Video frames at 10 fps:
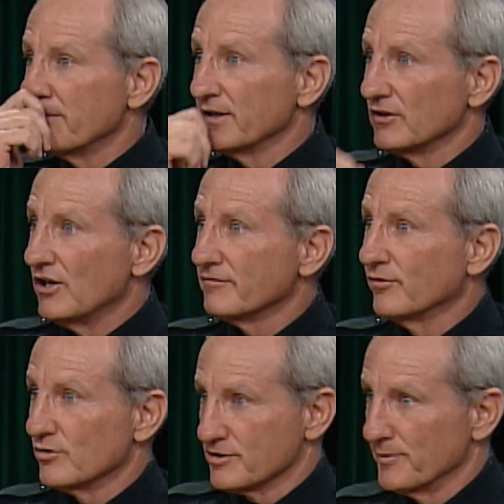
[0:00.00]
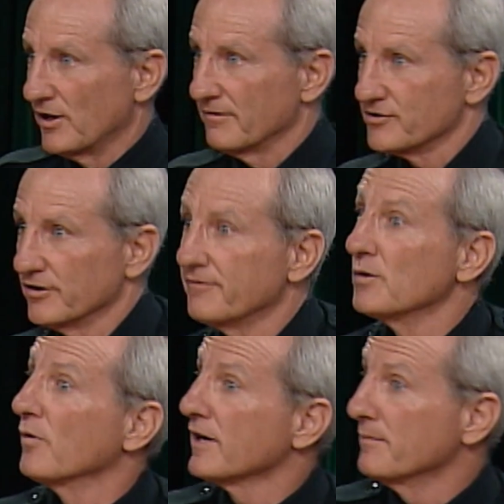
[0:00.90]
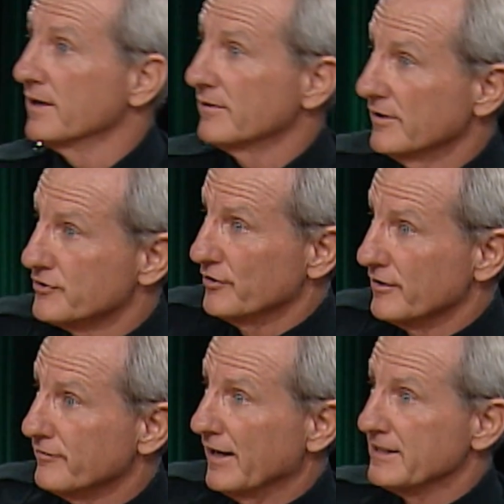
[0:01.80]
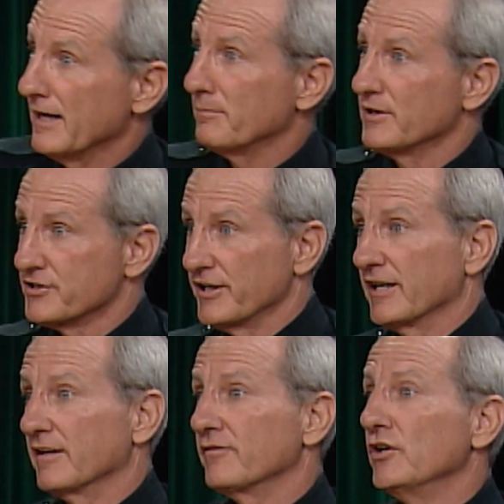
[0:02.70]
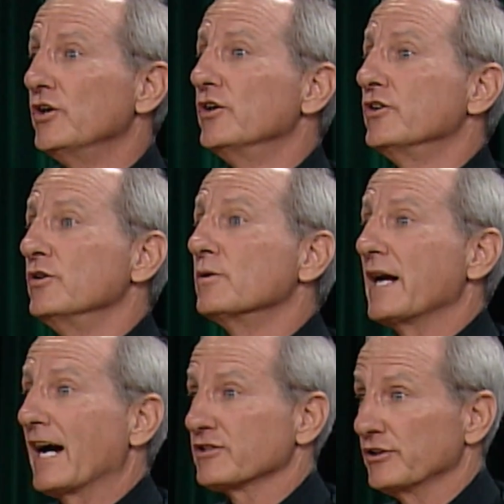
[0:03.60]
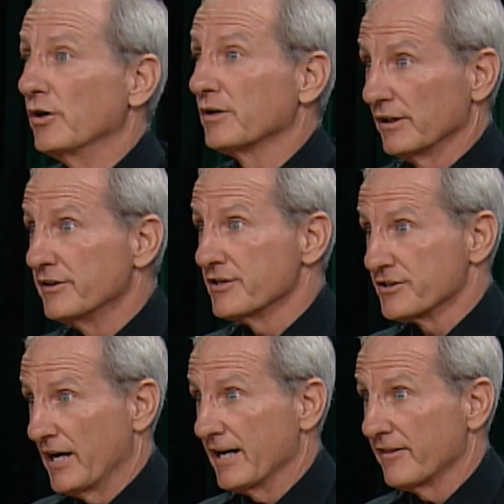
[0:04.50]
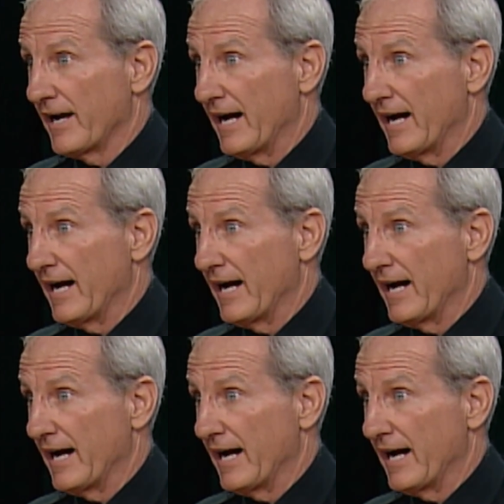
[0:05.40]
to be a law enforcement officer, if you want to be a certified deputy sheriff, you would actually go to Linda's side of the